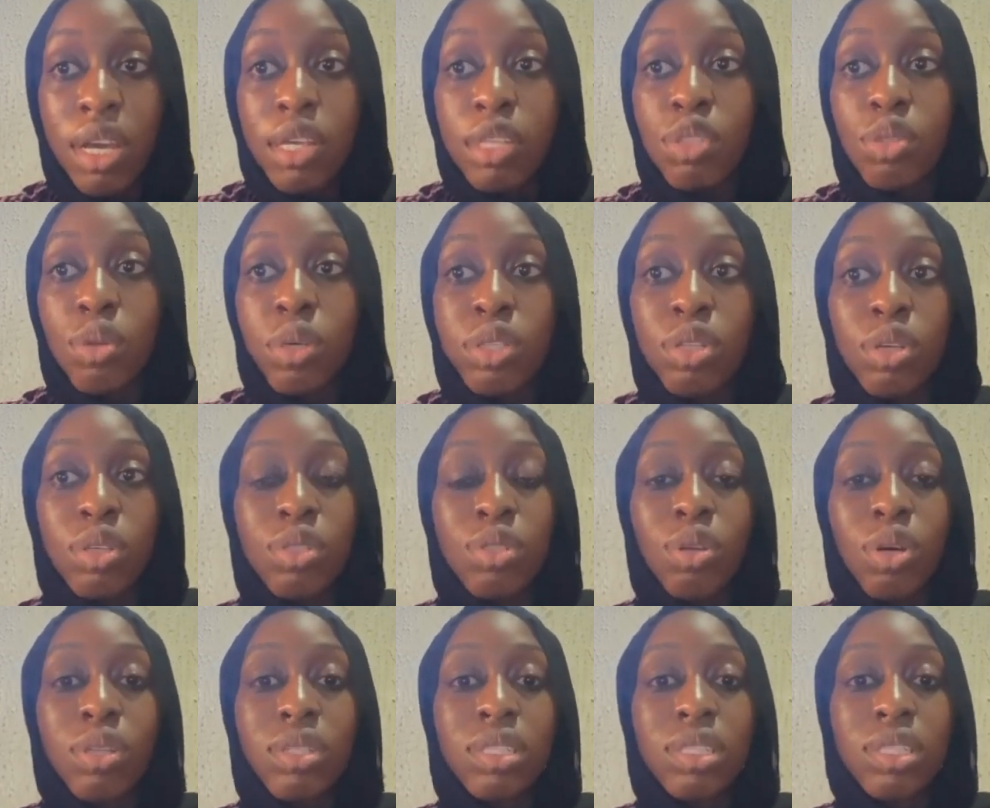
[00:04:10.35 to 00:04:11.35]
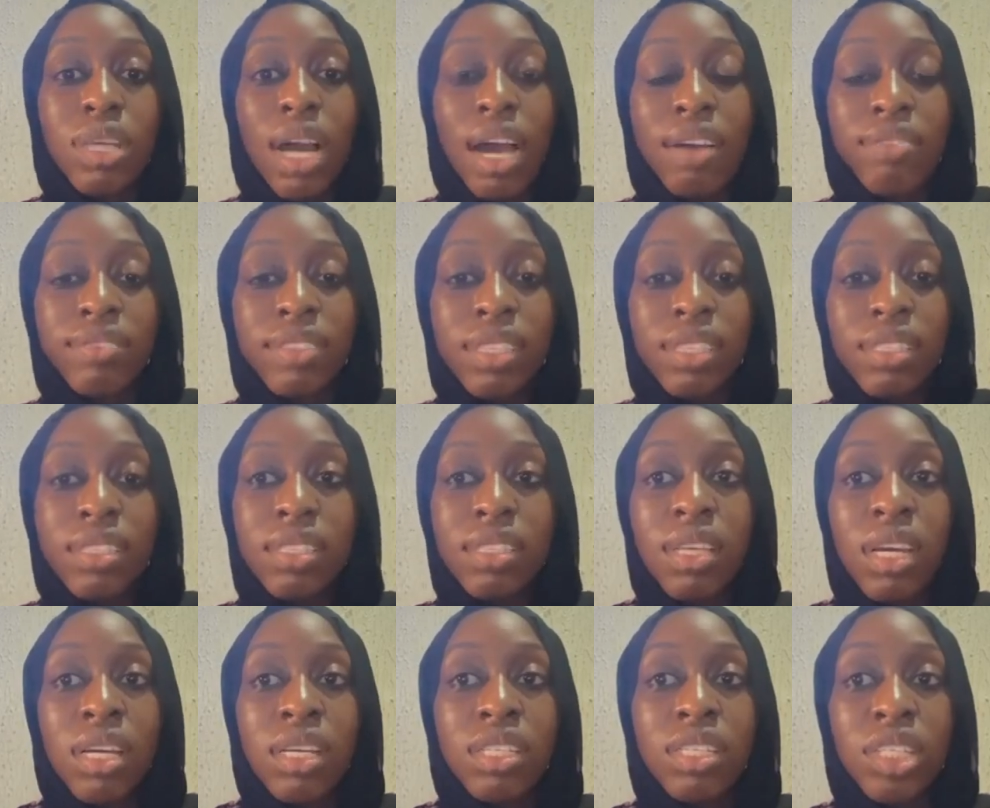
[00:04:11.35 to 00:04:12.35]
So it does not have
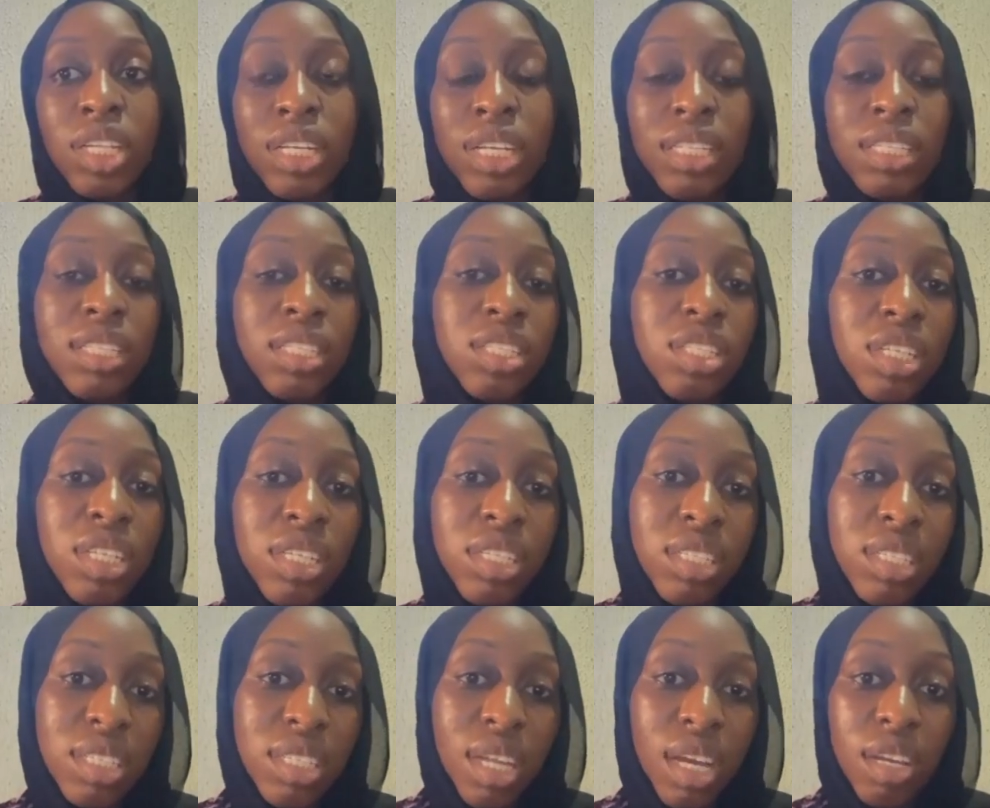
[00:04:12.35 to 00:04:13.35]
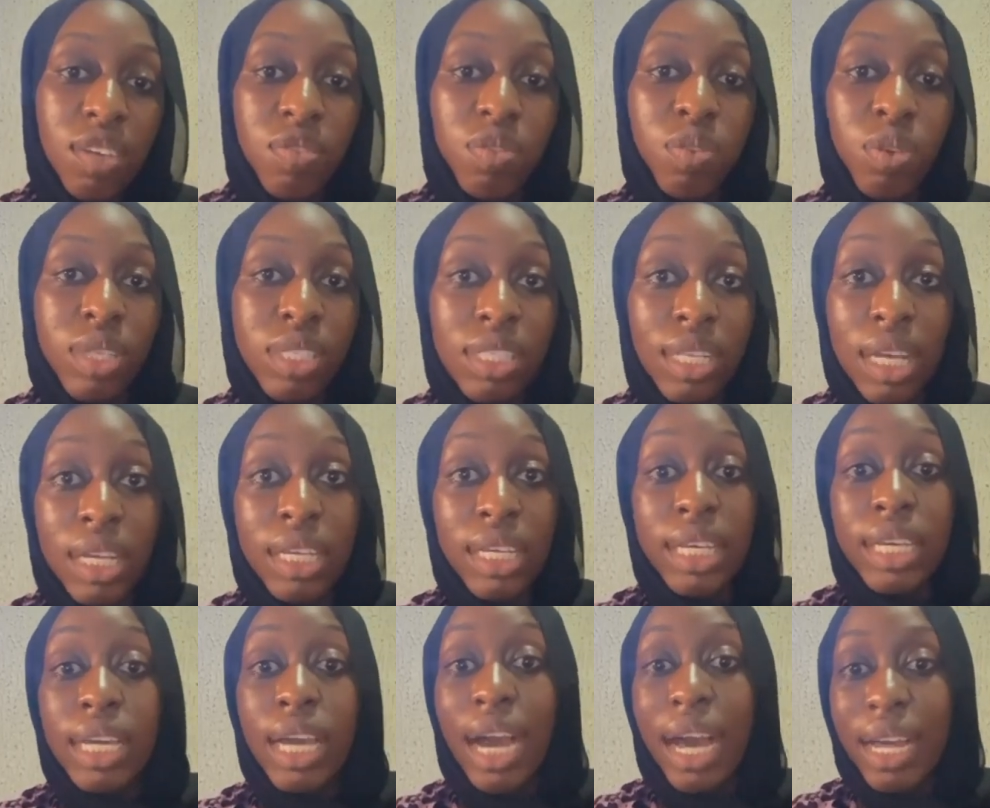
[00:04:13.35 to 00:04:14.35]
these genetic changes that influenza
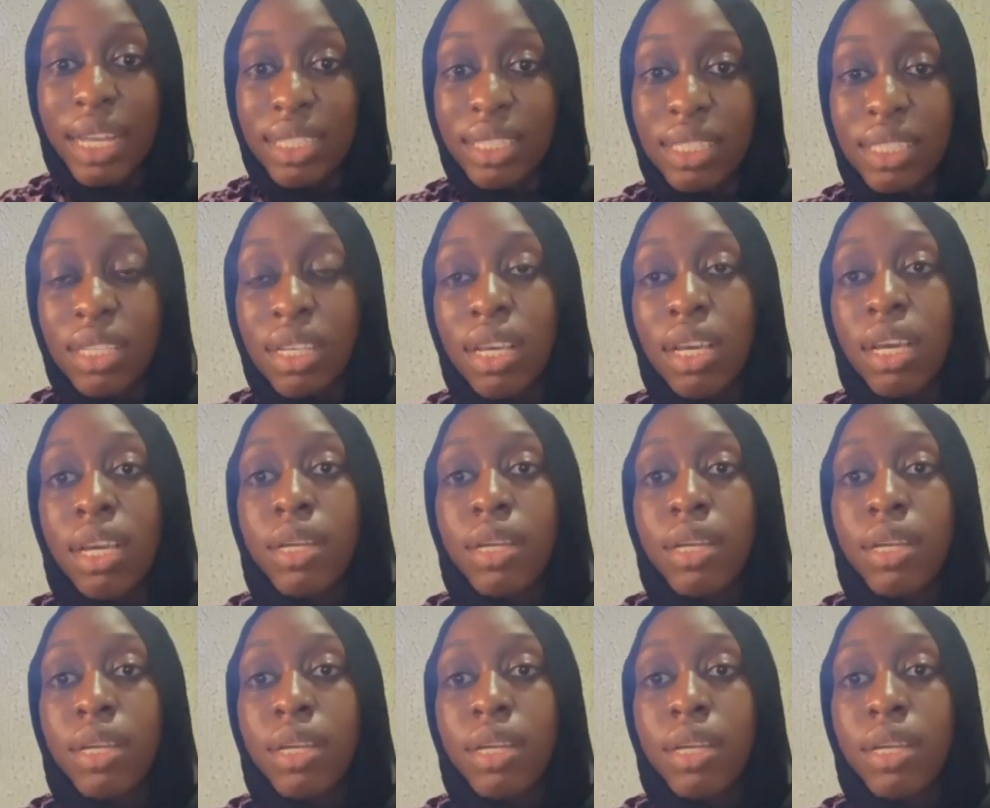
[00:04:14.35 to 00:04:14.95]
A has.